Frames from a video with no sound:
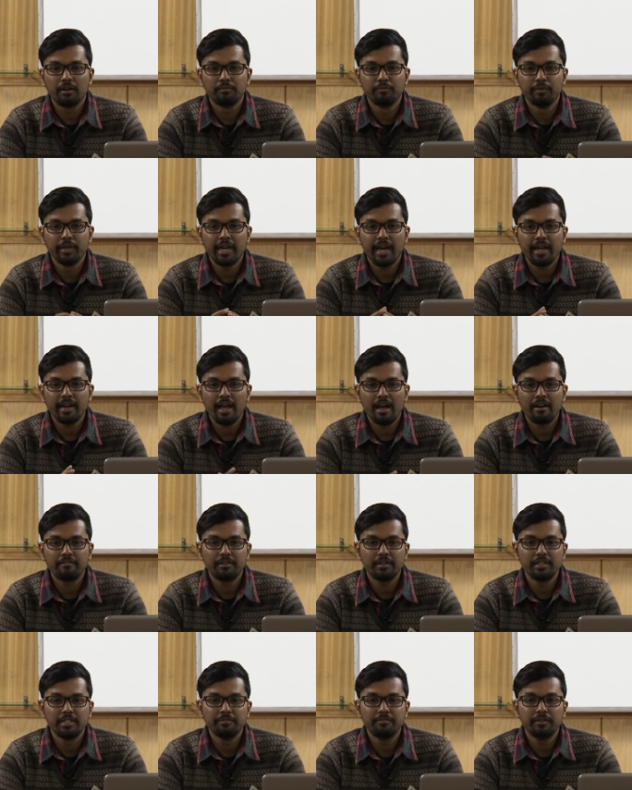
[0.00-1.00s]
we can have
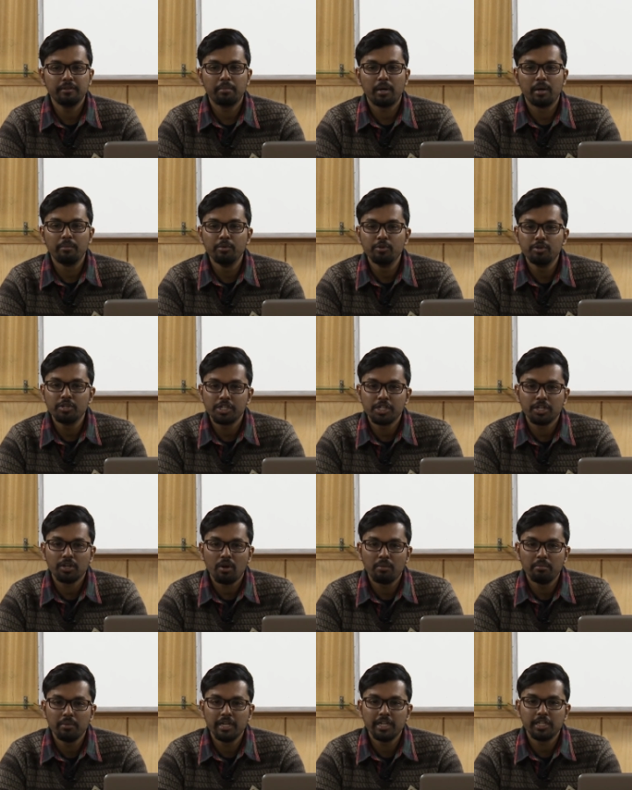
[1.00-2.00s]
a different permutation
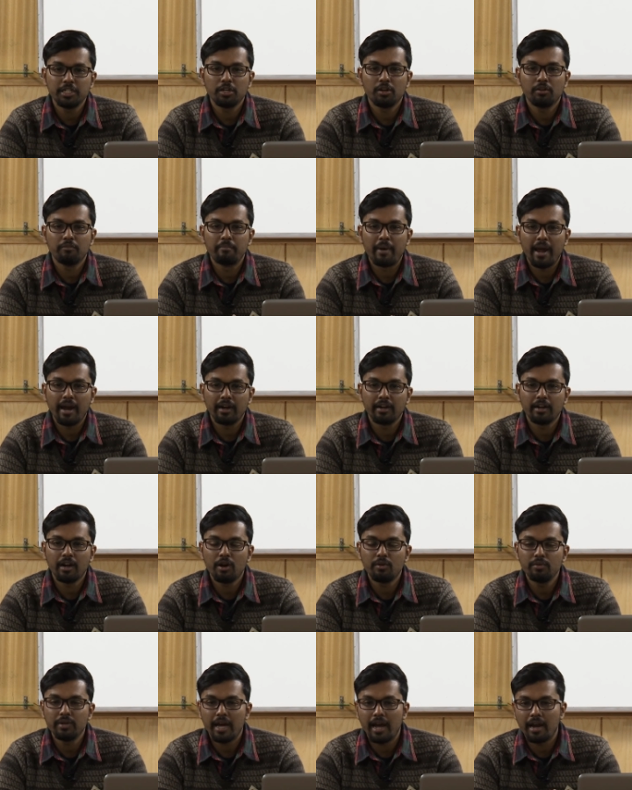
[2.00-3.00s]
combination of
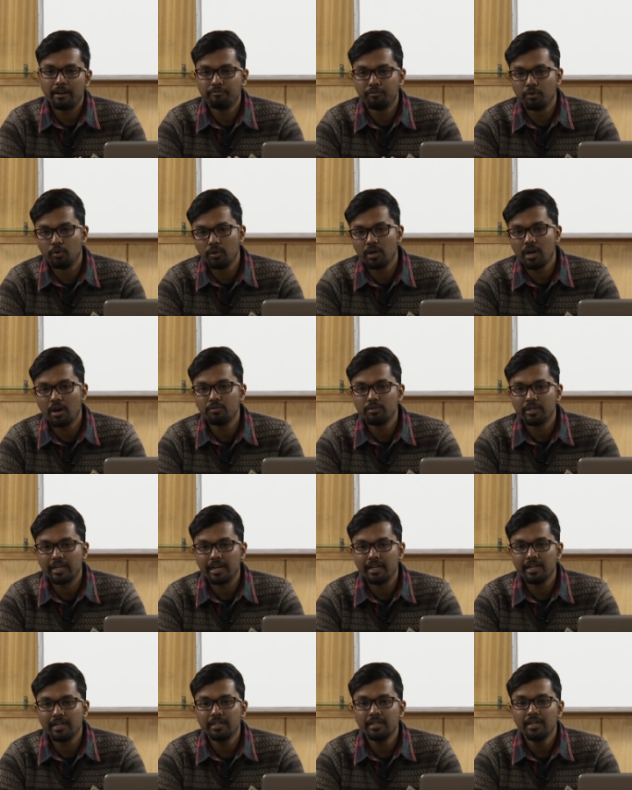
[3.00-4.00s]
background and foreground
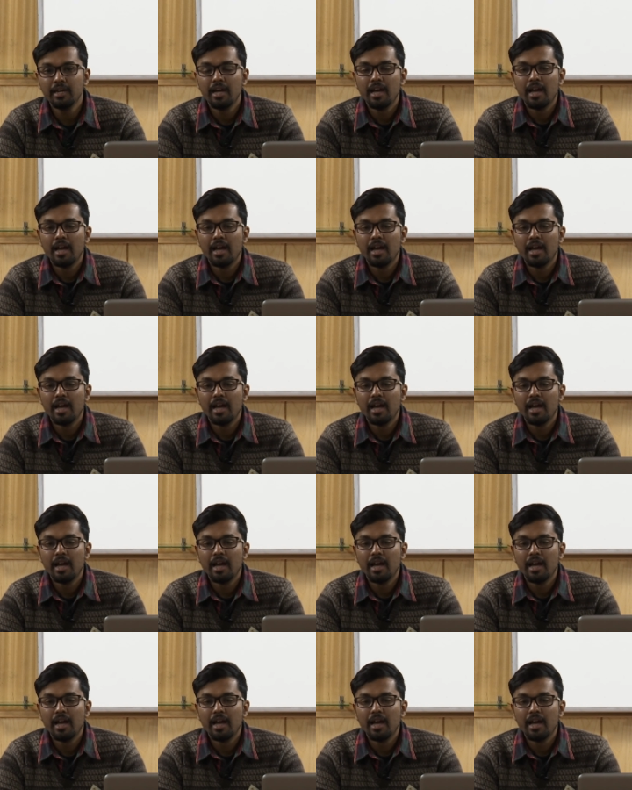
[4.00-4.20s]
color,